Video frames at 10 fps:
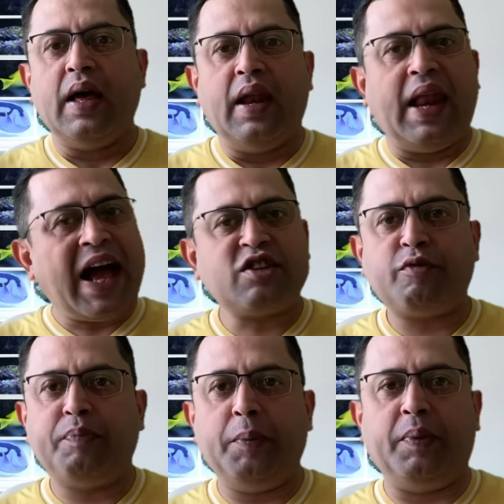Lakhs
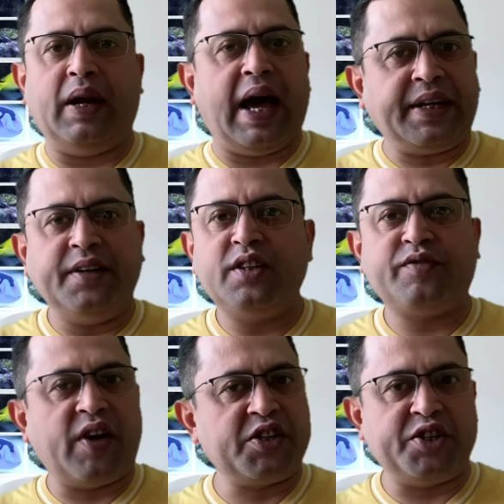of people attend this
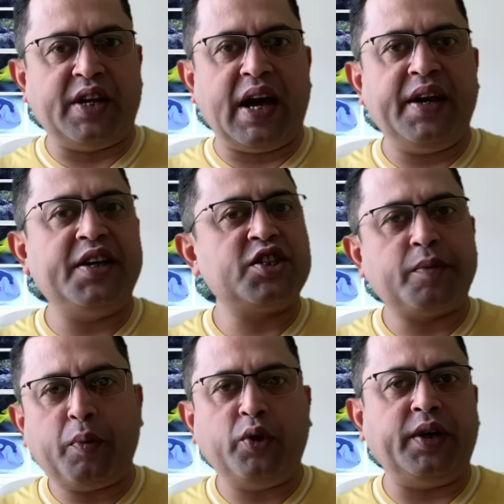function, and it is
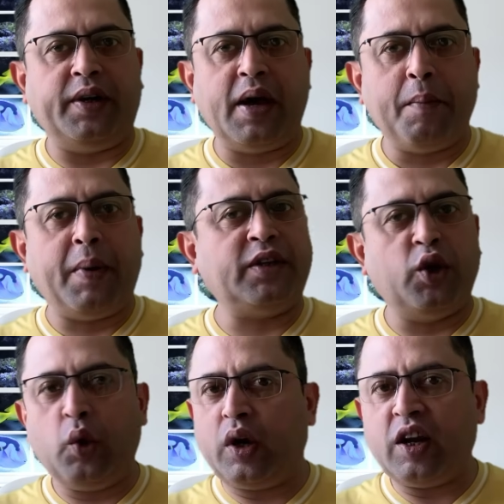supported by the
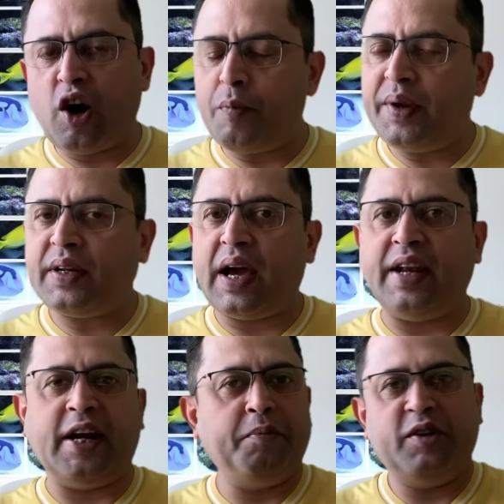local government
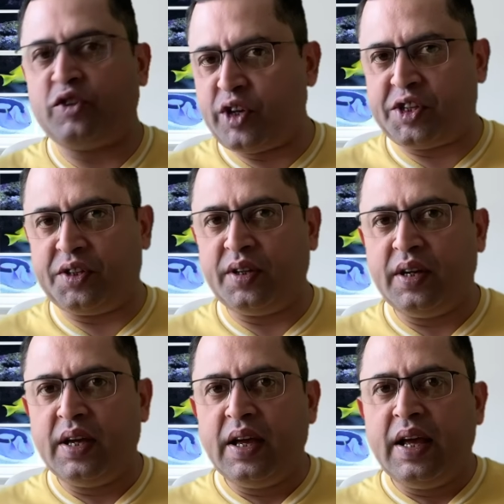and administration.
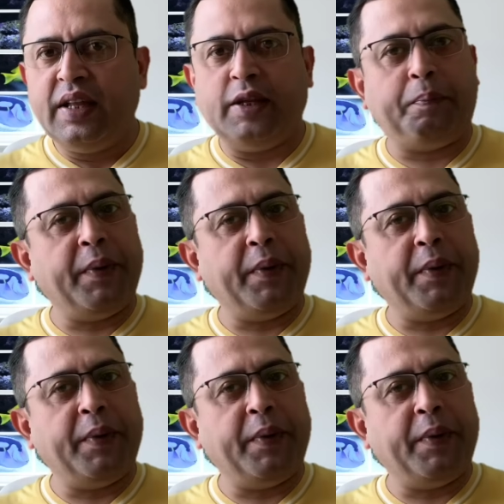The